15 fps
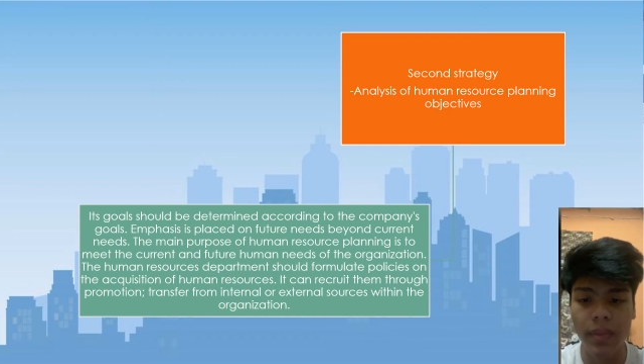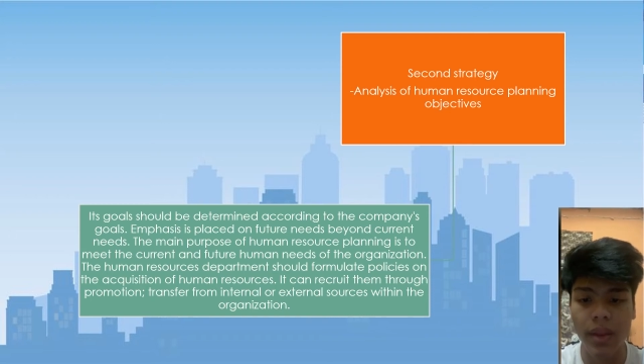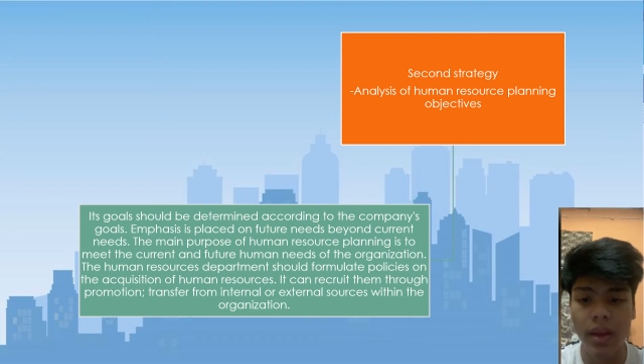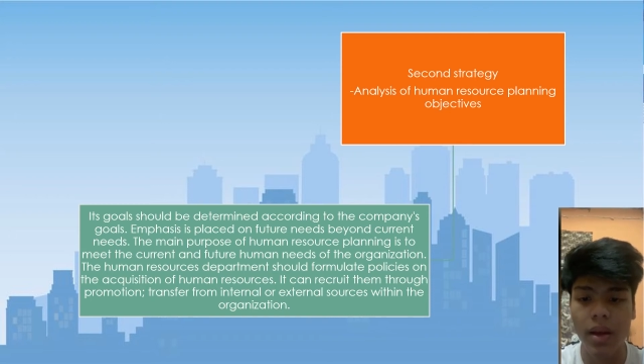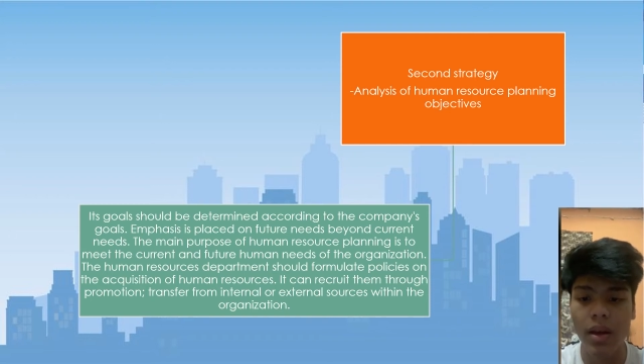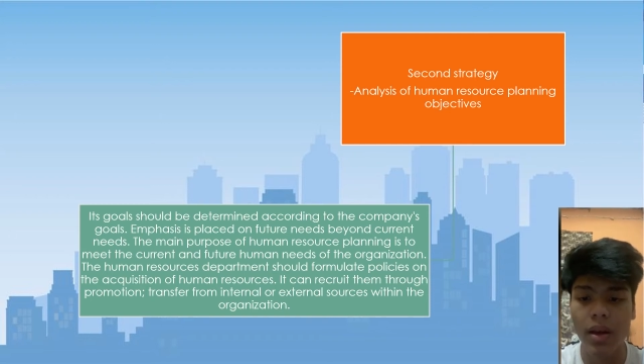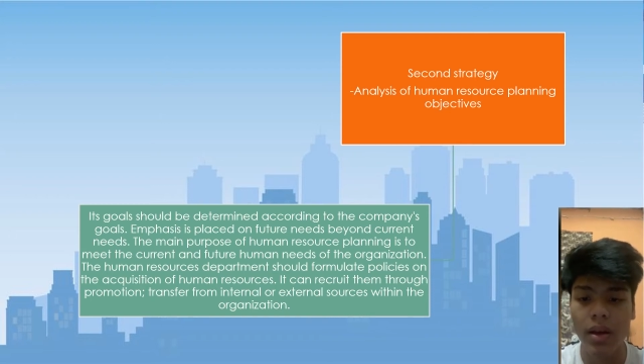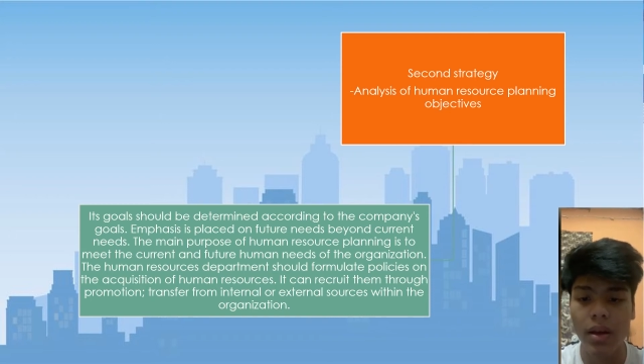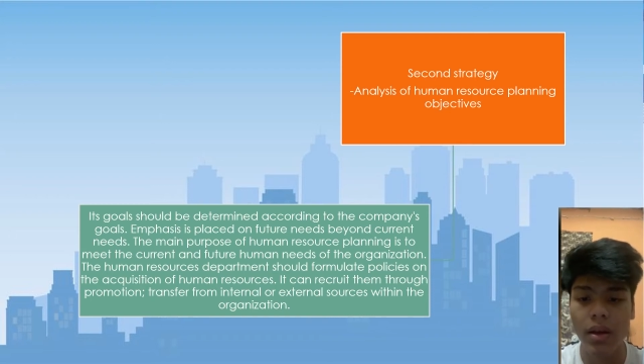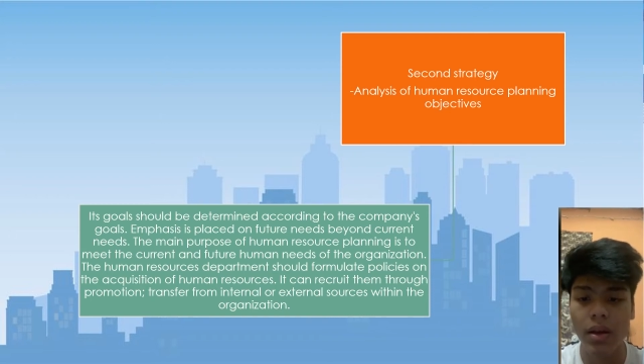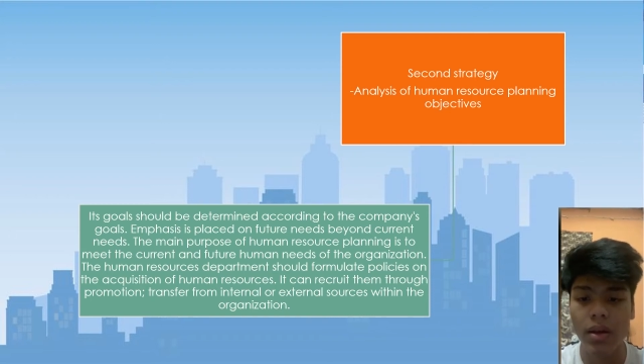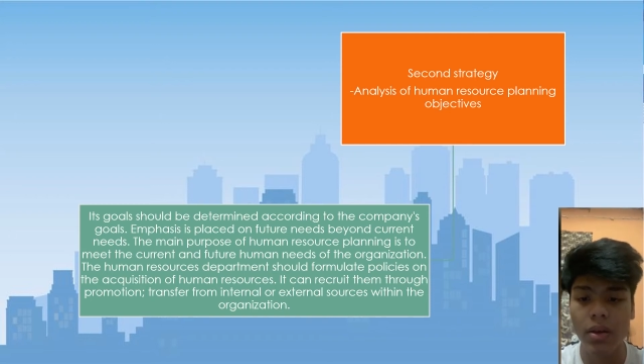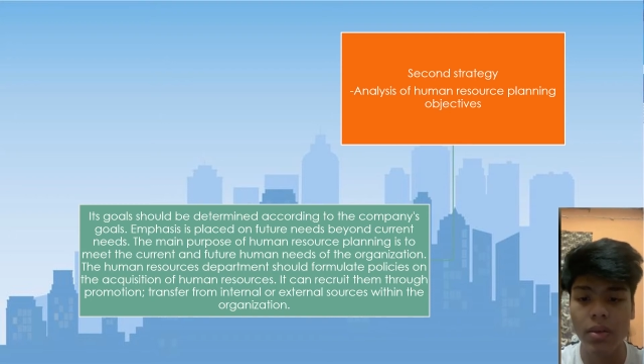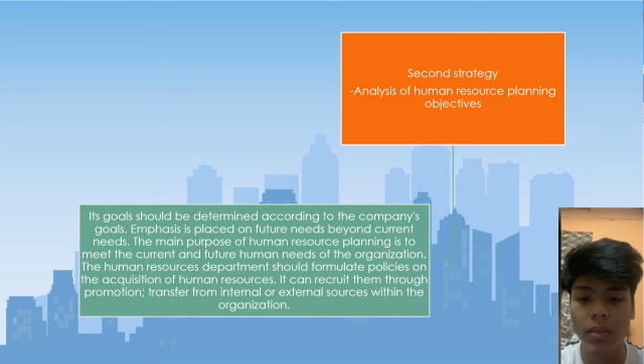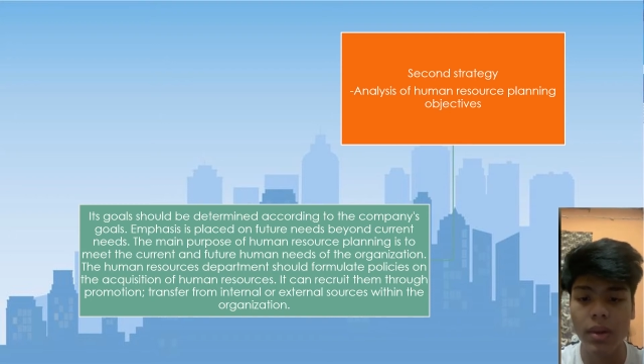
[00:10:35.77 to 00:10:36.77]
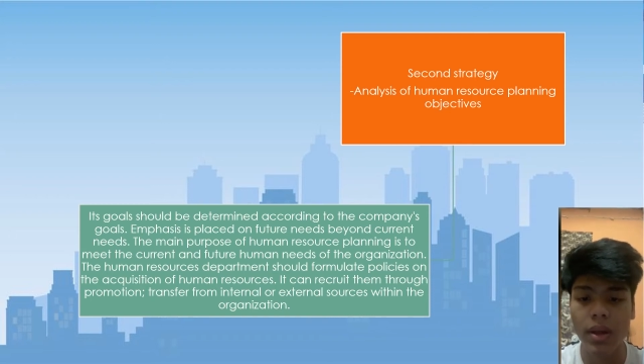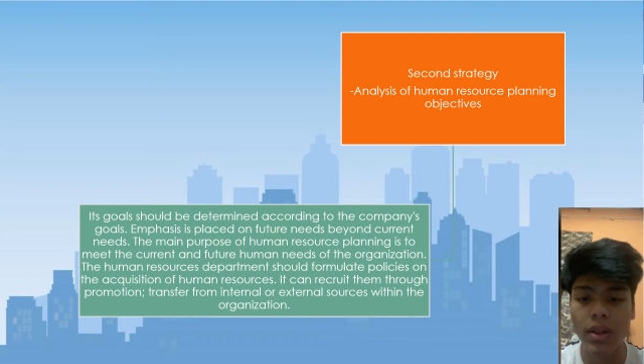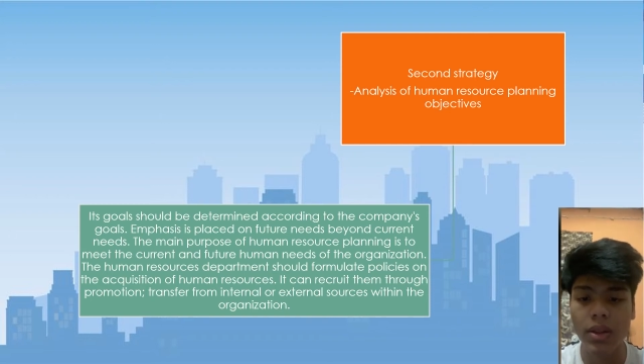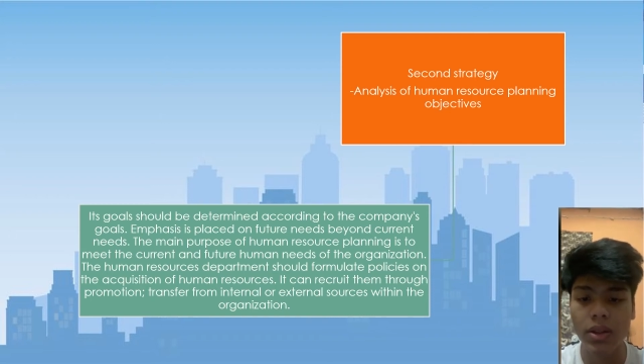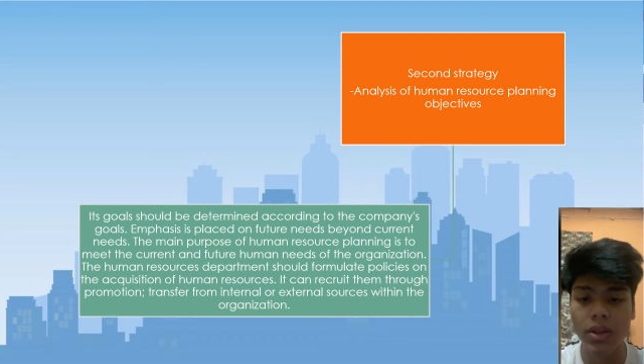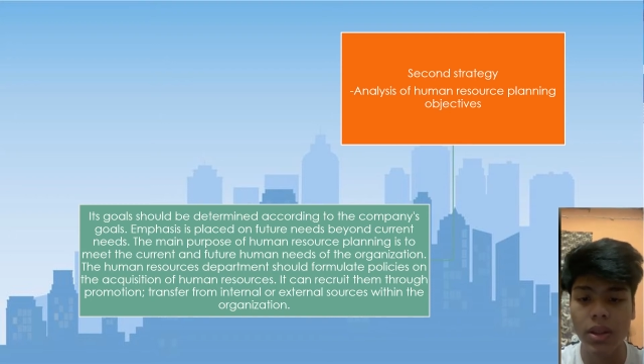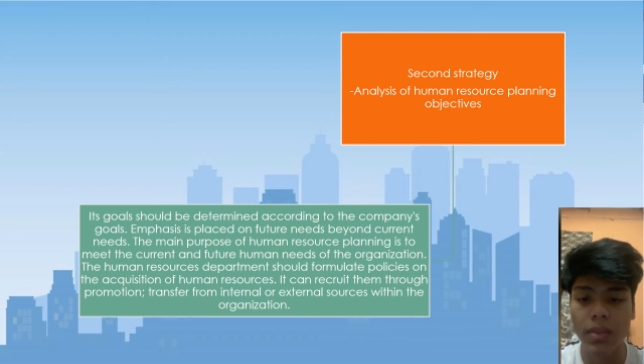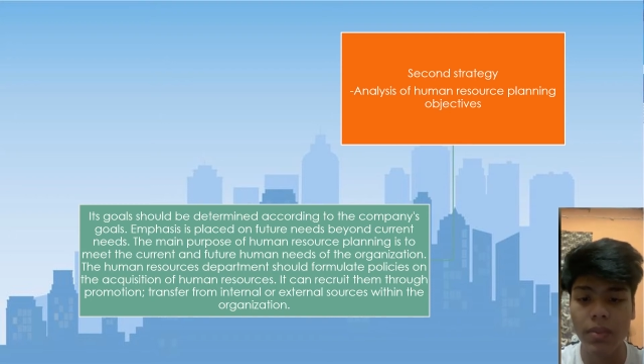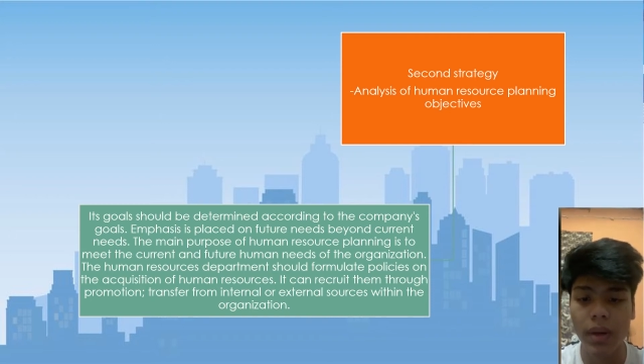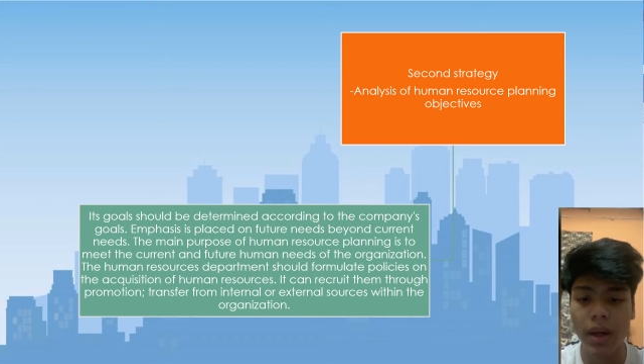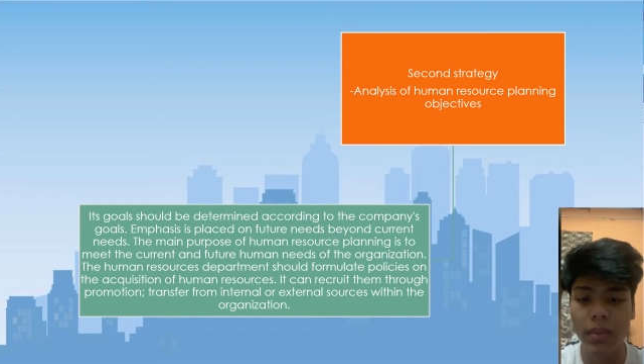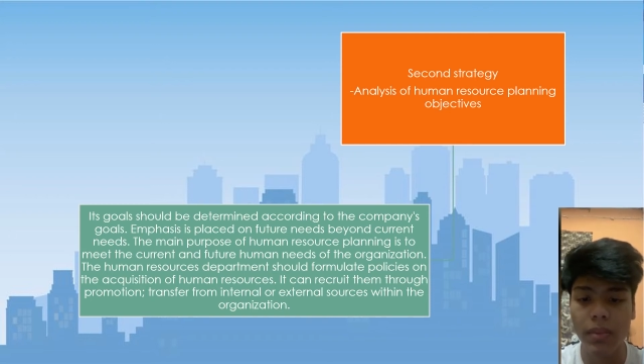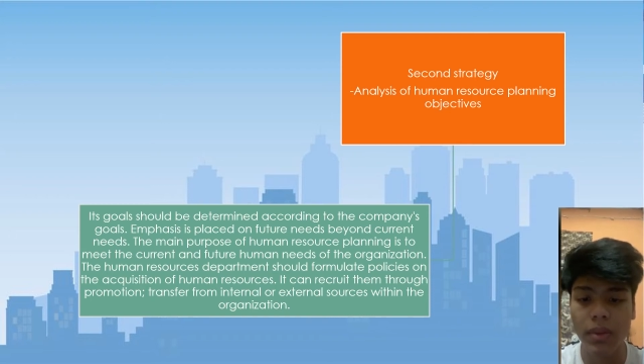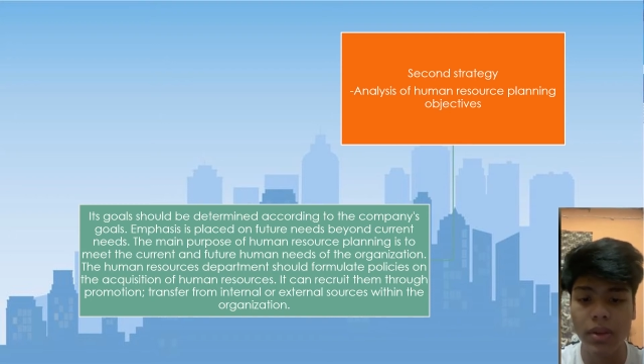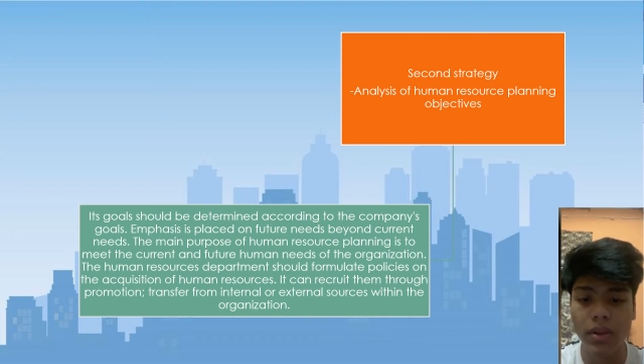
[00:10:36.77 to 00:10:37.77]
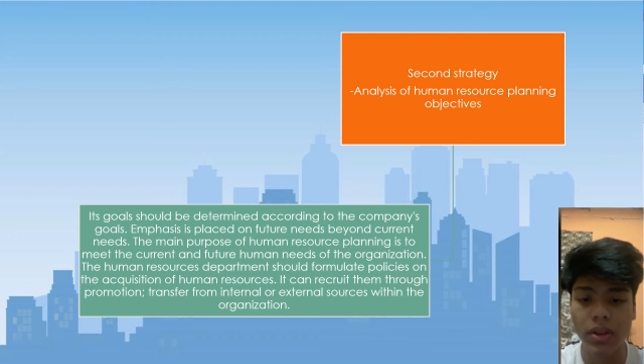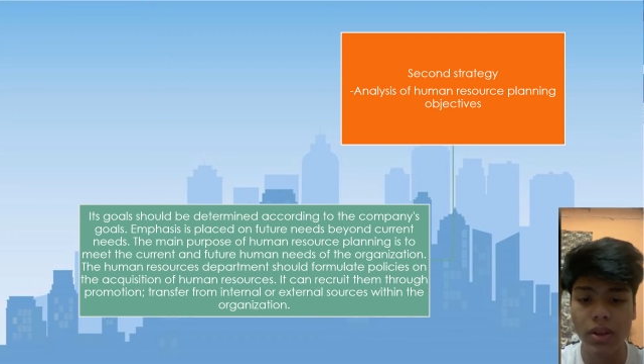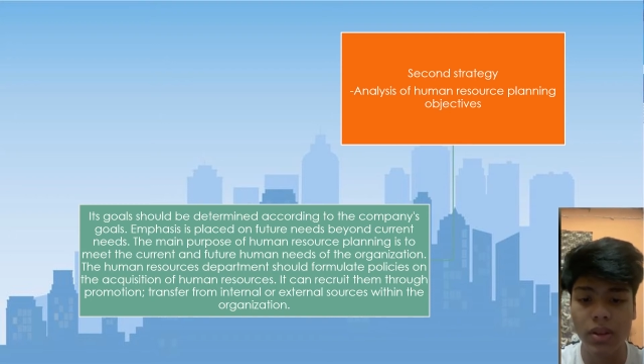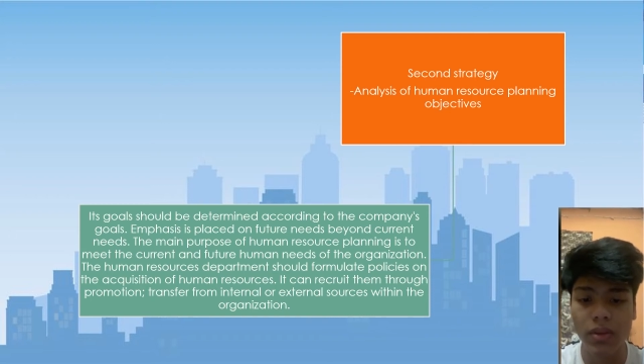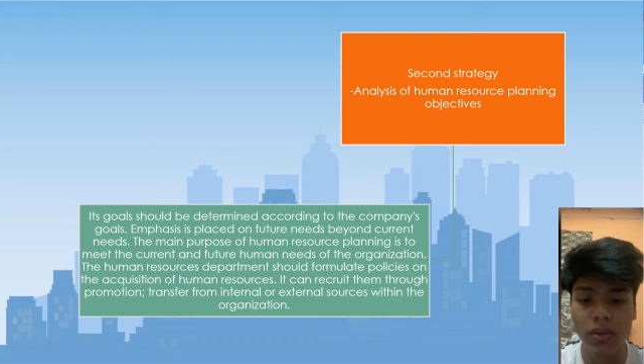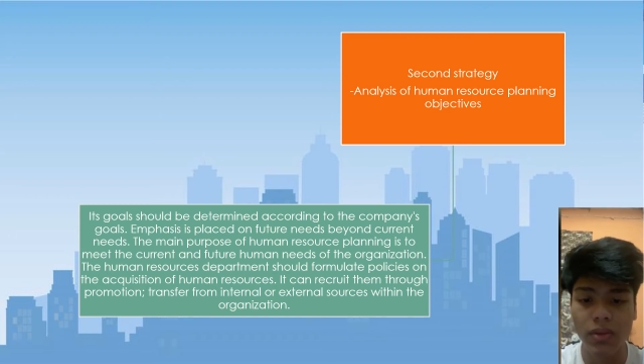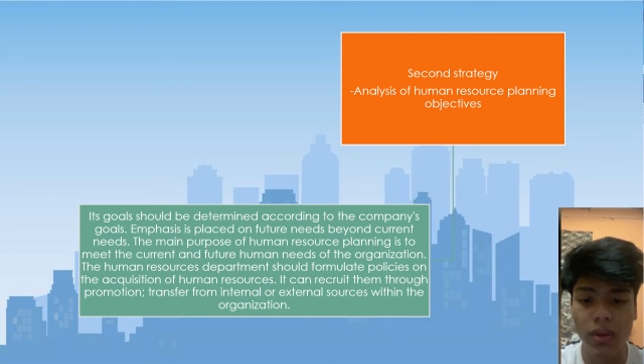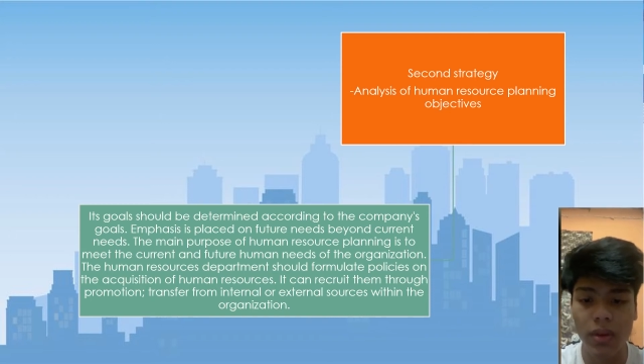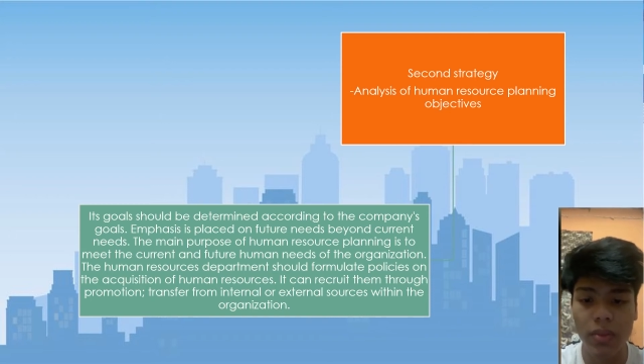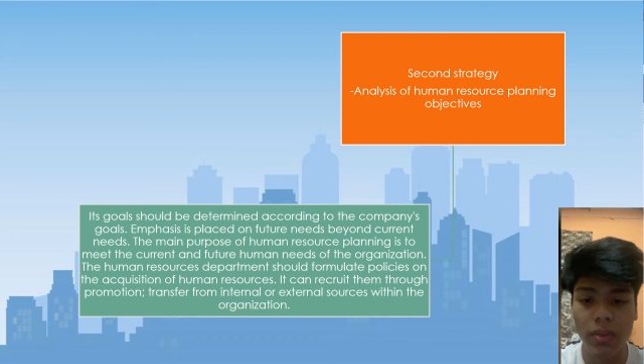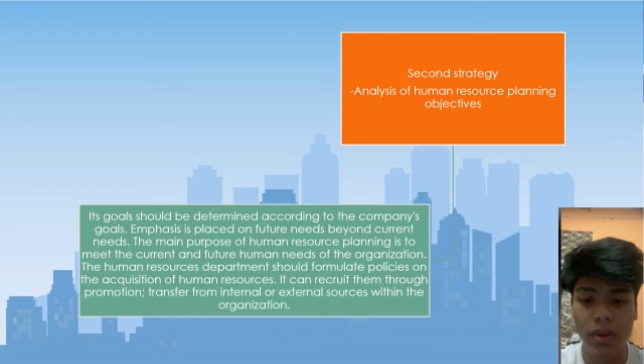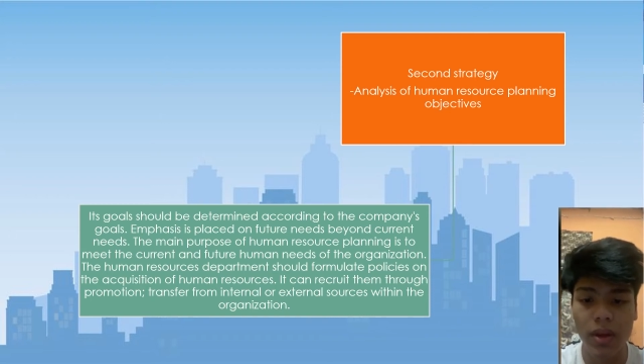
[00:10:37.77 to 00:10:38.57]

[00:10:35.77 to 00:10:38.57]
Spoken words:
The human resource department should formulate